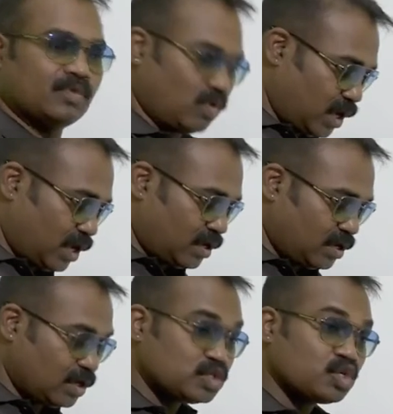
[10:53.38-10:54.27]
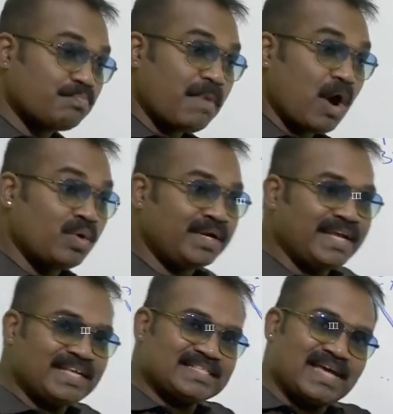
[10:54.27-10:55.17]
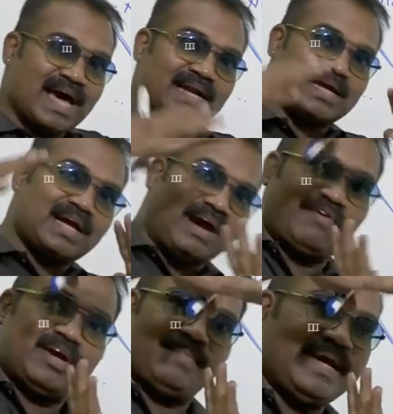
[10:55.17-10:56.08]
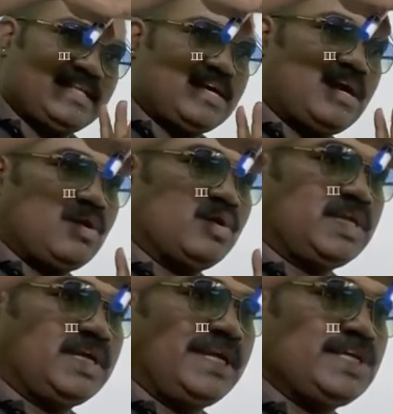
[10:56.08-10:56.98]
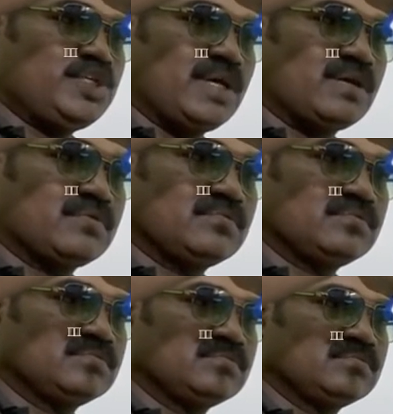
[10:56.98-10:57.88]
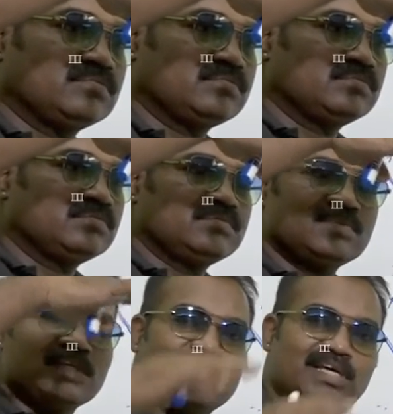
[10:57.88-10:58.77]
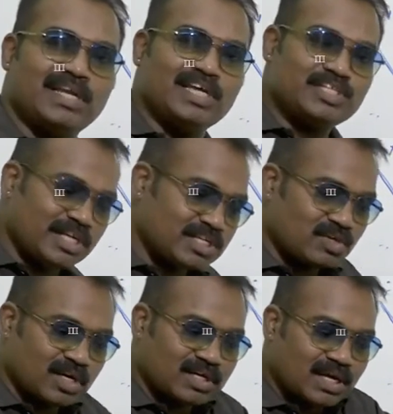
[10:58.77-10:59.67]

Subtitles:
Okay, so mountains are covered by the Gangotri glacier. See, glacier is not